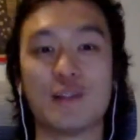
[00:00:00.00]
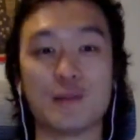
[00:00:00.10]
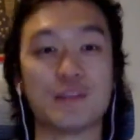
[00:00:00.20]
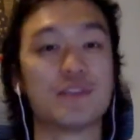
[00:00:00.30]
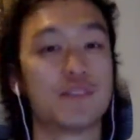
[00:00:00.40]

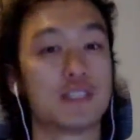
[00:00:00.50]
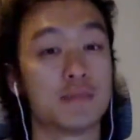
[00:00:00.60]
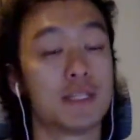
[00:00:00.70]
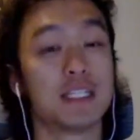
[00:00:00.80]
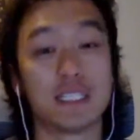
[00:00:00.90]

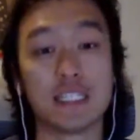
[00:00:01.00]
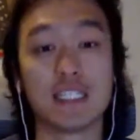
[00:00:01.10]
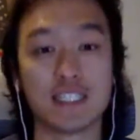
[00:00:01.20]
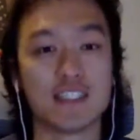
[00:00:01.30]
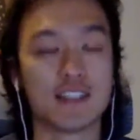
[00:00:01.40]
visibility
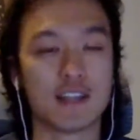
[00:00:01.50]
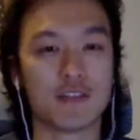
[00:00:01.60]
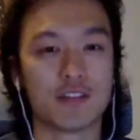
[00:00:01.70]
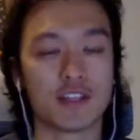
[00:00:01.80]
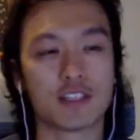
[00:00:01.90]
in
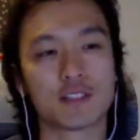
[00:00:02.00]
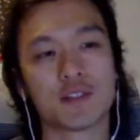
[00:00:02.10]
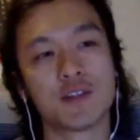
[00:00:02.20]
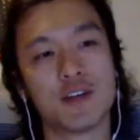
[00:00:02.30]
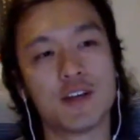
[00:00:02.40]
everything. So
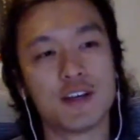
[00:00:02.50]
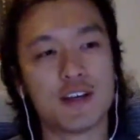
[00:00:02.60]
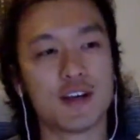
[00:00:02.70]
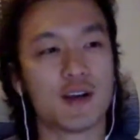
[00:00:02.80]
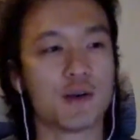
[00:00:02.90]

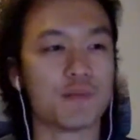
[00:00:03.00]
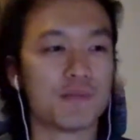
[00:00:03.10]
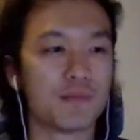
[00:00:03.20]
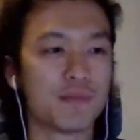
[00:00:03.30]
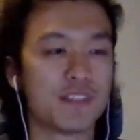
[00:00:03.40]

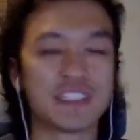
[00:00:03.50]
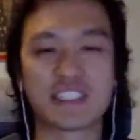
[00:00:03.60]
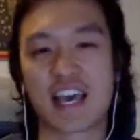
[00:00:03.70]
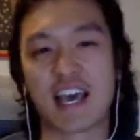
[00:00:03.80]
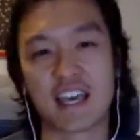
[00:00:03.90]
this
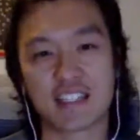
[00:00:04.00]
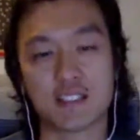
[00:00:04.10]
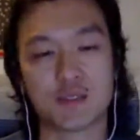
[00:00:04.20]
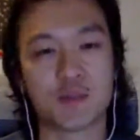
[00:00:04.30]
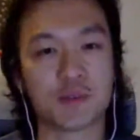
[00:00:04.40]
guy has his
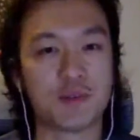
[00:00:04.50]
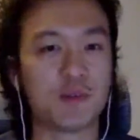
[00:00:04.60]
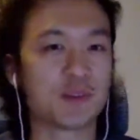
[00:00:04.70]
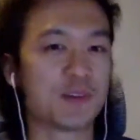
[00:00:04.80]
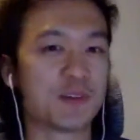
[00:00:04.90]
own
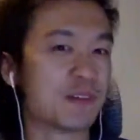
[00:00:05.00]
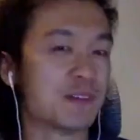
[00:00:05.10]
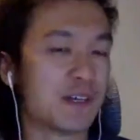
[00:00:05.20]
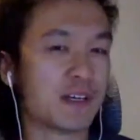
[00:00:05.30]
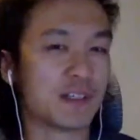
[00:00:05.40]
local
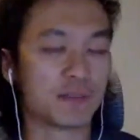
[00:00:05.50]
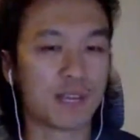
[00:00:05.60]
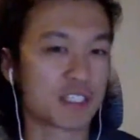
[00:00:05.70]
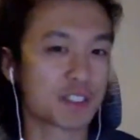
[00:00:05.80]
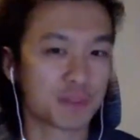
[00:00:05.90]
bash
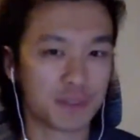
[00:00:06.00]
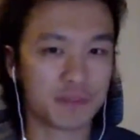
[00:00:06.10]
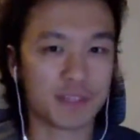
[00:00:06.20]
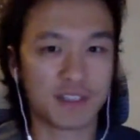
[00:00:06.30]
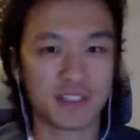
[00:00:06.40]
script that
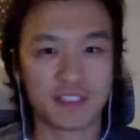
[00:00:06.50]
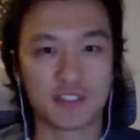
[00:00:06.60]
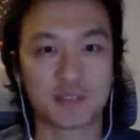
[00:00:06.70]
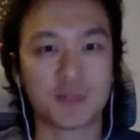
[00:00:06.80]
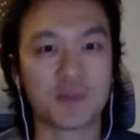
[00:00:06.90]
does his
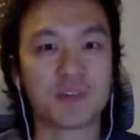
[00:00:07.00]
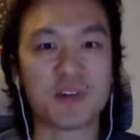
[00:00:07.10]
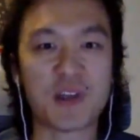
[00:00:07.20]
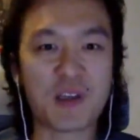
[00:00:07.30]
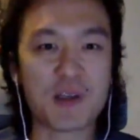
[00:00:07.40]
own
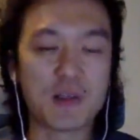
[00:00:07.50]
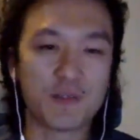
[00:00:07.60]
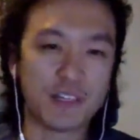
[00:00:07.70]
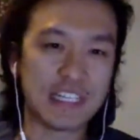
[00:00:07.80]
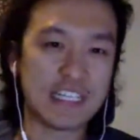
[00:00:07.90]

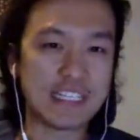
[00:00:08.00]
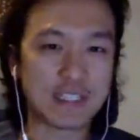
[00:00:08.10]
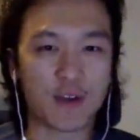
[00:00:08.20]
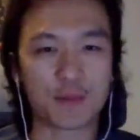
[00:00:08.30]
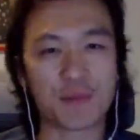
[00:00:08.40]
release
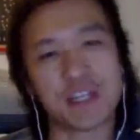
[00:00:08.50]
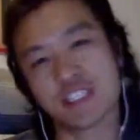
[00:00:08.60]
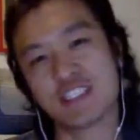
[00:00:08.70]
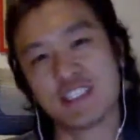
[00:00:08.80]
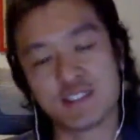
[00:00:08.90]
automation
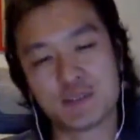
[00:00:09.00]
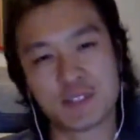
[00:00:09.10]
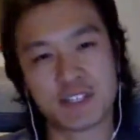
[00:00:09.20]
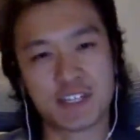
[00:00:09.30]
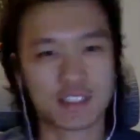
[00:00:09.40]
into
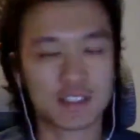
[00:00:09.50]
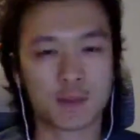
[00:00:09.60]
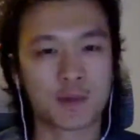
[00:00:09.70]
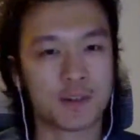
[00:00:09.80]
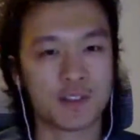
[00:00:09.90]
production
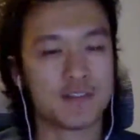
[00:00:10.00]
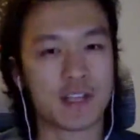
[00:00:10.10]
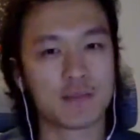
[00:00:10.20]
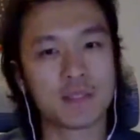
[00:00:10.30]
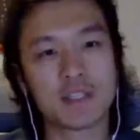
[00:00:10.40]
or
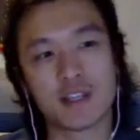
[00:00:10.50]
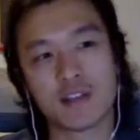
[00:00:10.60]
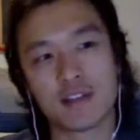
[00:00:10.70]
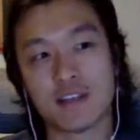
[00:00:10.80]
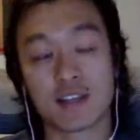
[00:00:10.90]
development, and
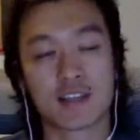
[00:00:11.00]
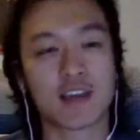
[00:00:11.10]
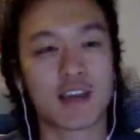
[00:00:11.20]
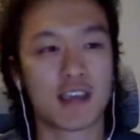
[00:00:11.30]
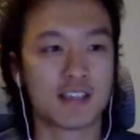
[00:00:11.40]
the other guy
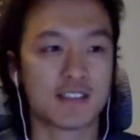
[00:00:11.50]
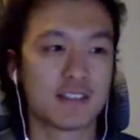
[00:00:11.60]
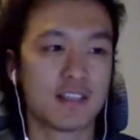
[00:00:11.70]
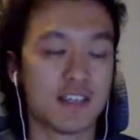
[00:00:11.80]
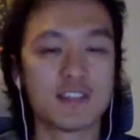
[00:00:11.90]
has
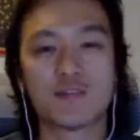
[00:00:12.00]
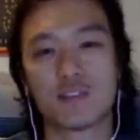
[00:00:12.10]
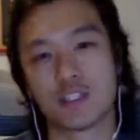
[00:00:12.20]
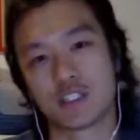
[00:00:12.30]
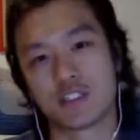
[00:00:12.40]
his
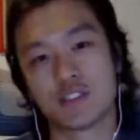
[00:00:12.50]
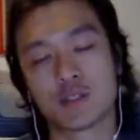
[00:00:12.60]
version. So